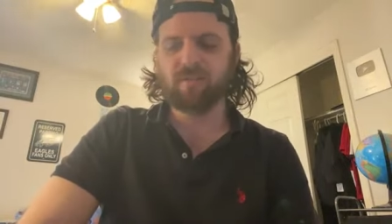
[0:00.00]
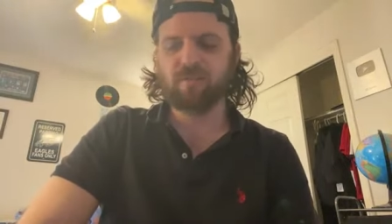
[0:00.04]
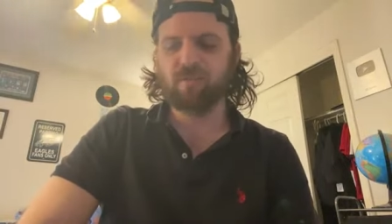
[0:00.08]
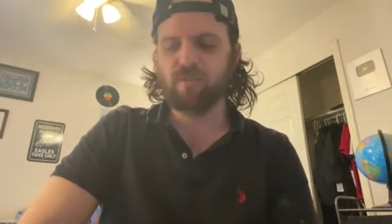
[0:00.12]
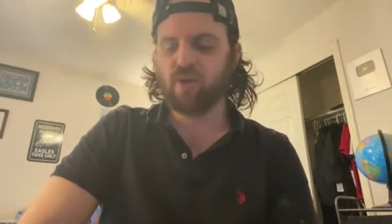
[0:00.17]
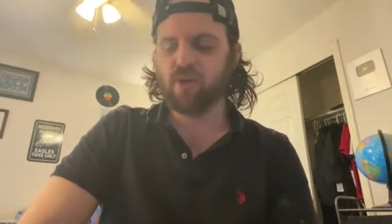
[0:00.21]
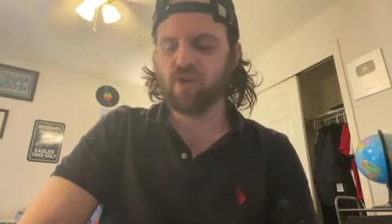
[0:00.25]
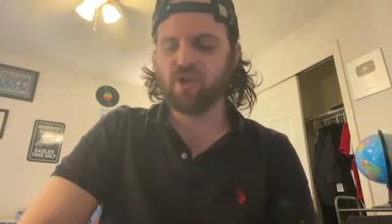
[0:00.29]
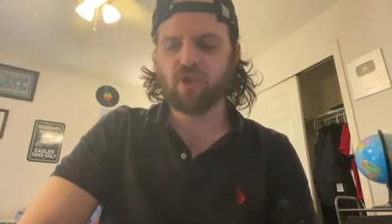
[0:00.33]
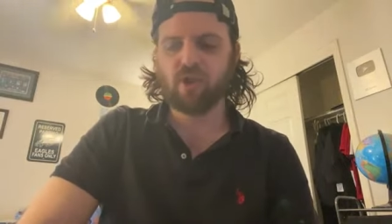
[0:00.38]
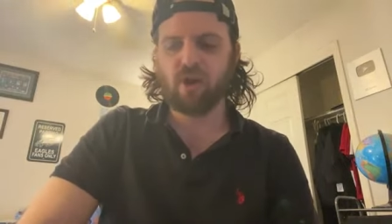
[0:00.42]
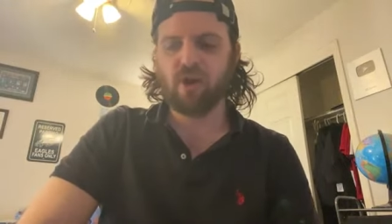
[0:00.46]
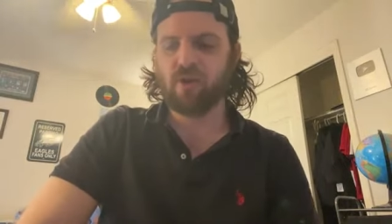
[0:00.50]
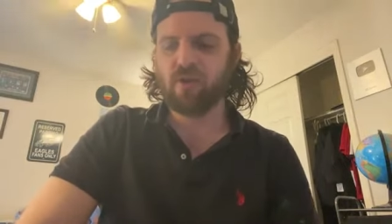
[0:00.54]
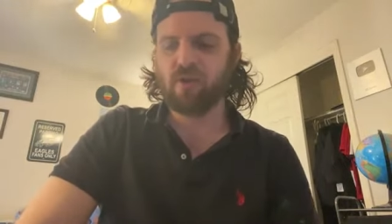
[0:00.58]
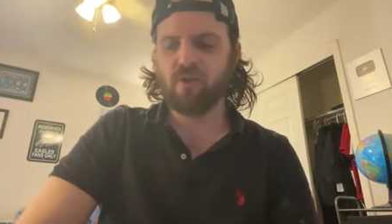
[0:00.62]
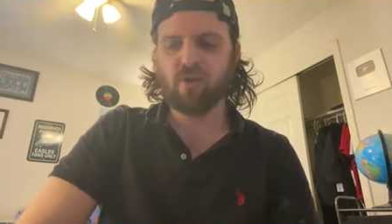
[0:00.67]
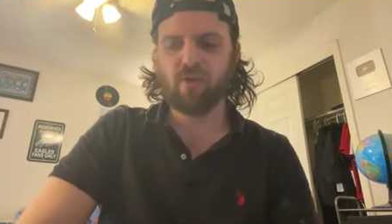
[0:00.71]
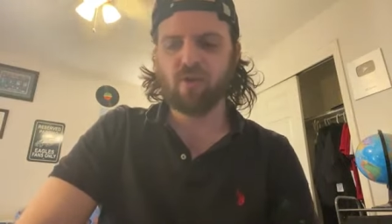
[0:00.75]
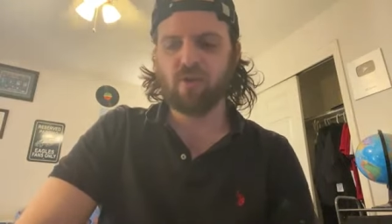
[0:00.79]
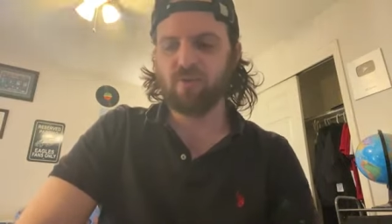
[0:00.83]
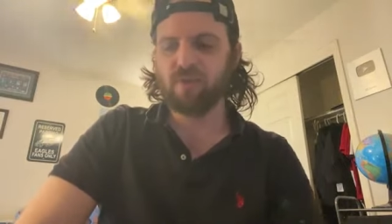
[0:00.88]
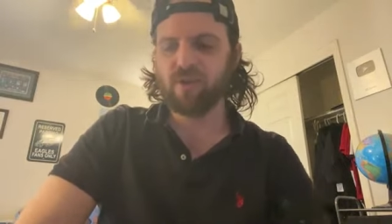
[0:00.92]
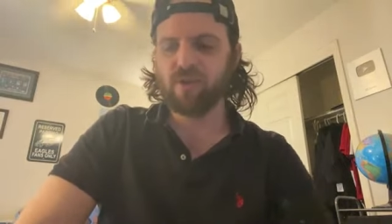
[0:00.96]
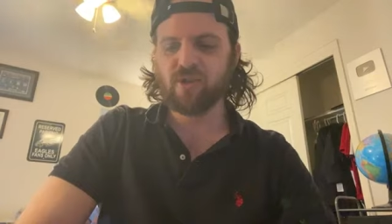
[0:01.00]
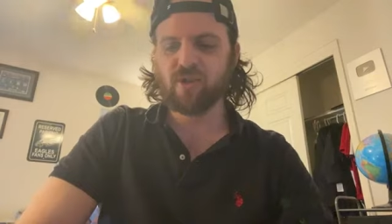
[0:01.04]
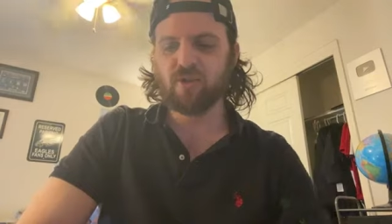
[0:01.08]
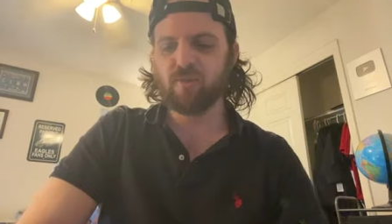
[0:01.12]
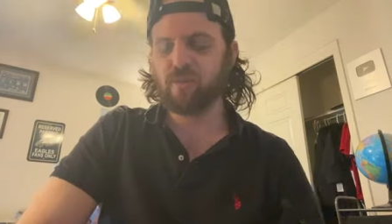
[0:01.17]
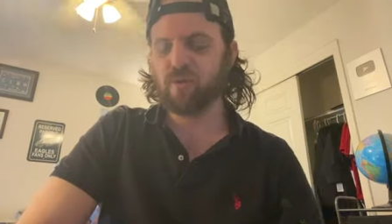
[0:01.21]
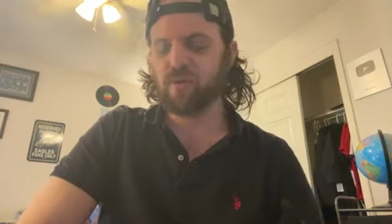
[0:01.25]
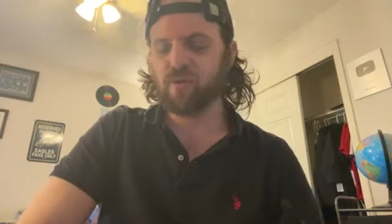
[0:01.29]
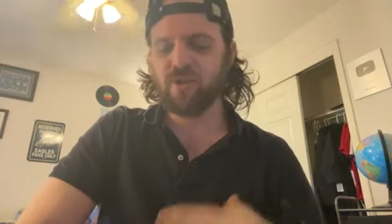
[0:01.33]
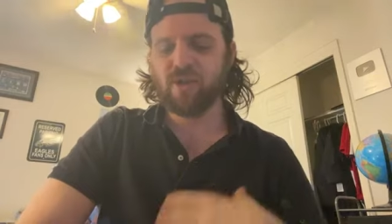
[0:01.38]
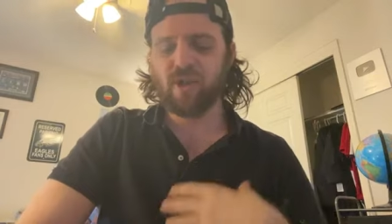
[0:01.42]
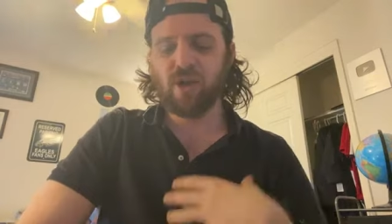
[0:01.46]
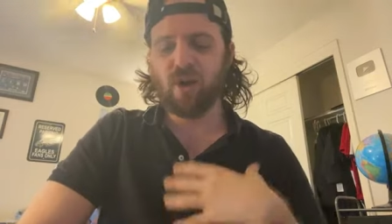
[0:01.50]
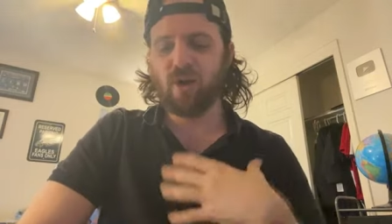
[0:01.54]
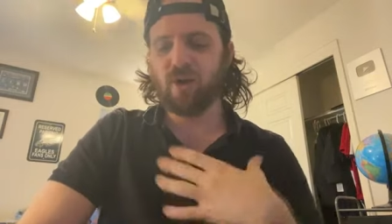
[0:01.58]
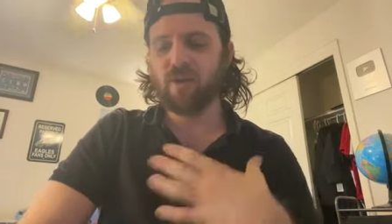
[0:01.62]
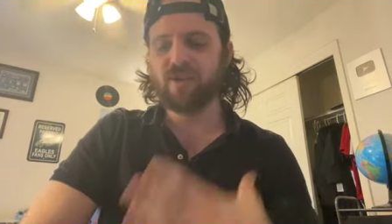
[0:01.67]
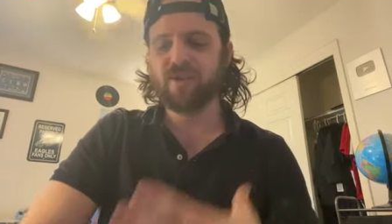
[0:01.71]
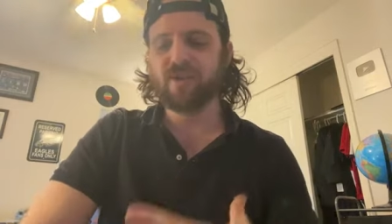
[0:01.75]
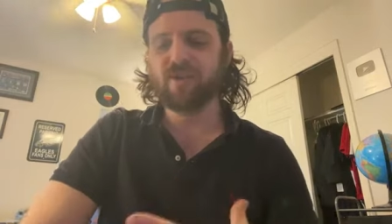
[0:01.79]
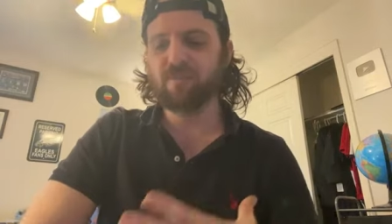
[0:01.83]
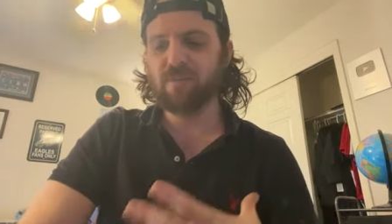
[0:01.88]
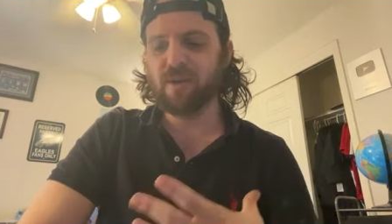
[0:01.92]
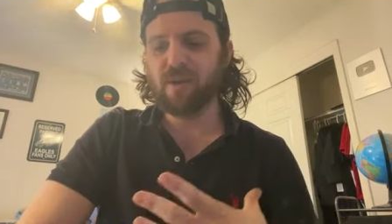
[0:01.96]
to push on their miserability
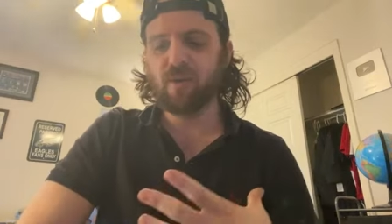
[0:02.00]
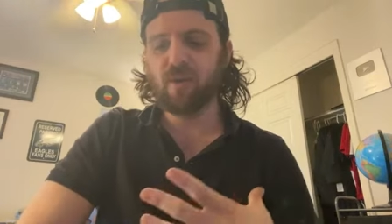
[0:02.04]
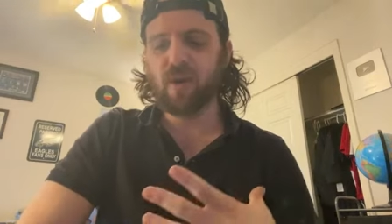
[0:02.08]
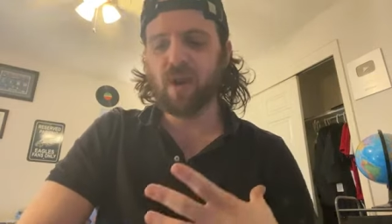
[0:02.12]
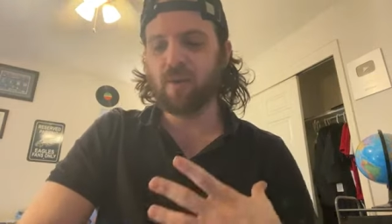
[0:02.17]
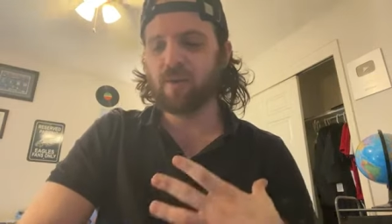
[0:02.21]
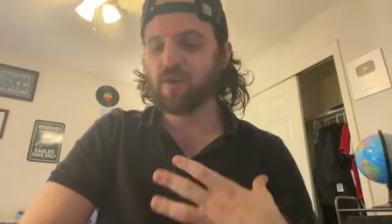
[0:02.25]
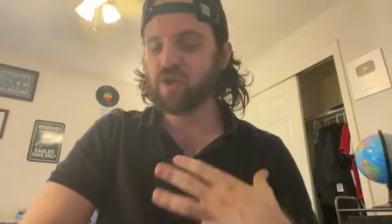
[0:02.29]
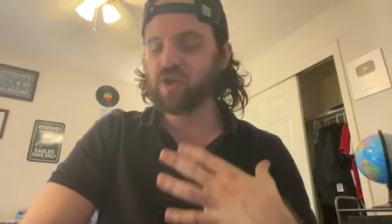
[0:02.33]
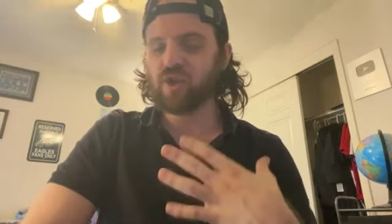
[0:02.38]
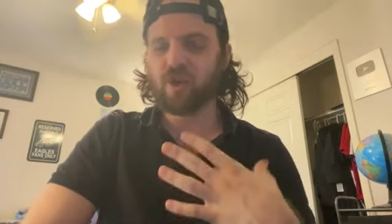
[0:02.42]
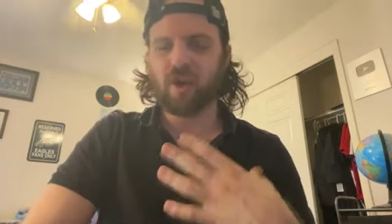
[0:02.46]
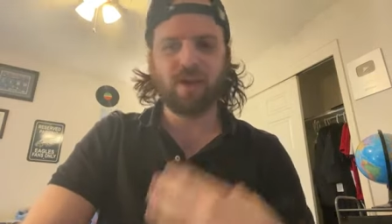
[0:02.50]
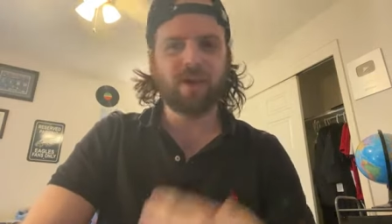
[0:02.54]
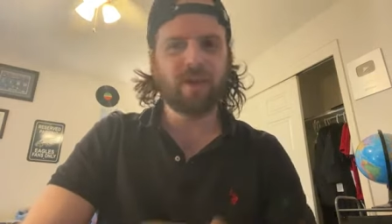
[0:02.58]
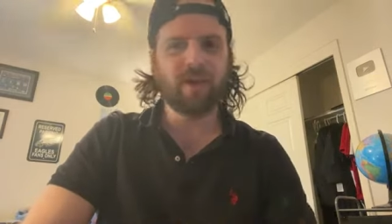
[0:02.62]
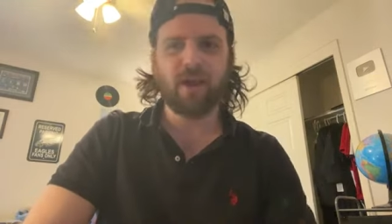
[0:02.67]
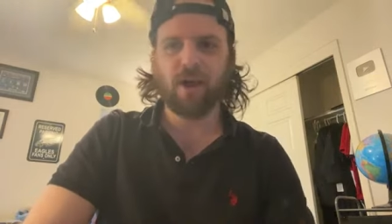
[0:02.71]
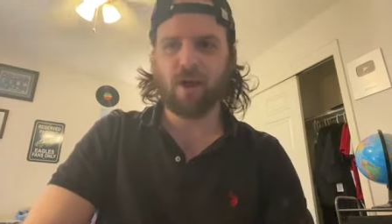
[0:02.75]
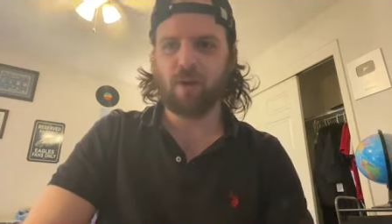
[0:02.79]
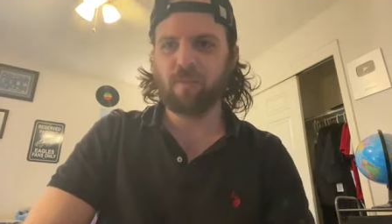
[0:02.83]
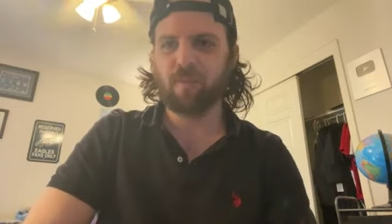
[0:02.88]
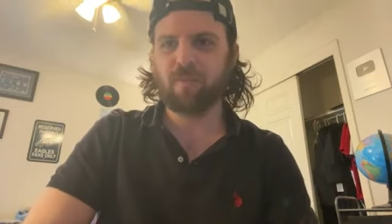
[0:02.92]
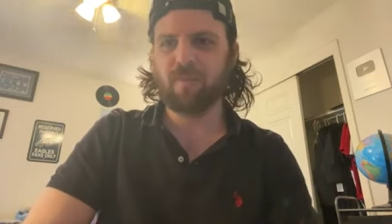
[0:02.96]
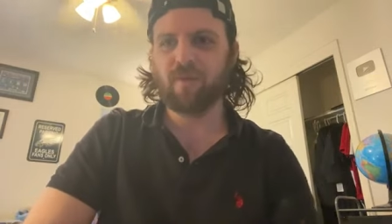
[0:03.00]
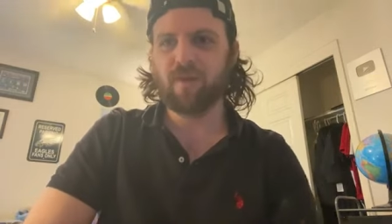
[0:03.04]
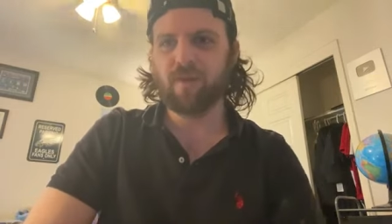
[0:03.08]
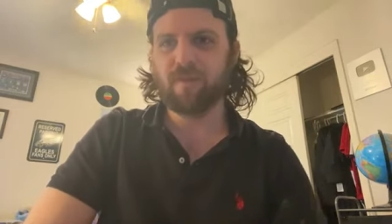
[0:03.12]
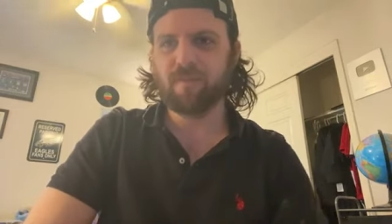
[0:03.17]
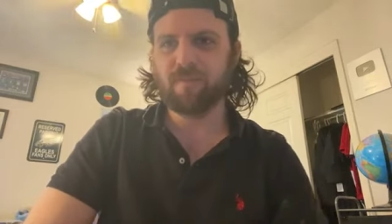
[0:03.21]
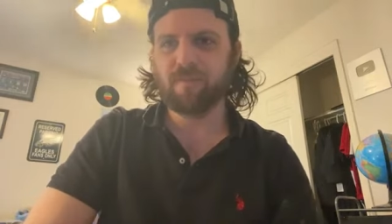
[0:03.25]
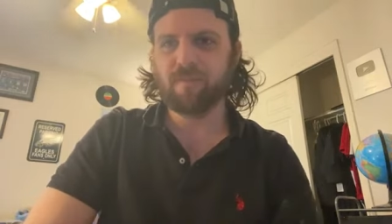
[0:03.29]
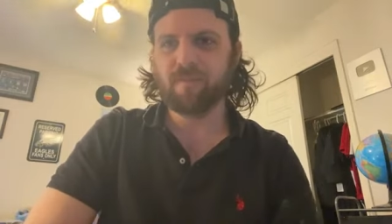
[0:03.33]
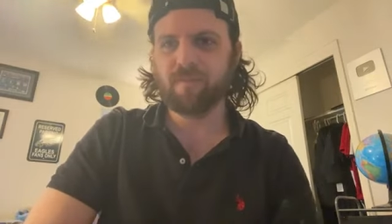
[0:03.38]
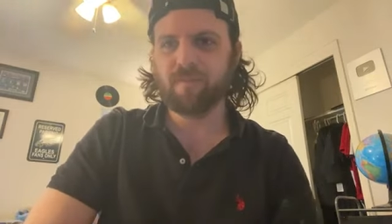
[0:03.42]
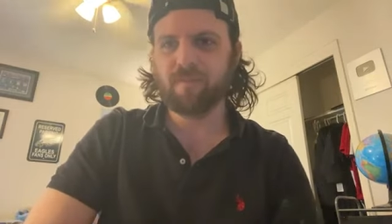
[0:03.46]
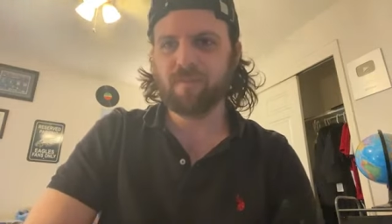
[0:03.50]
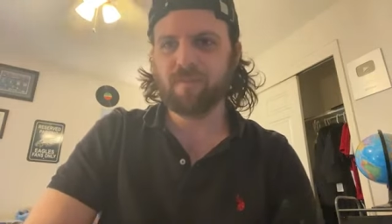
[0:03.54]
onto me when I was trying to help them.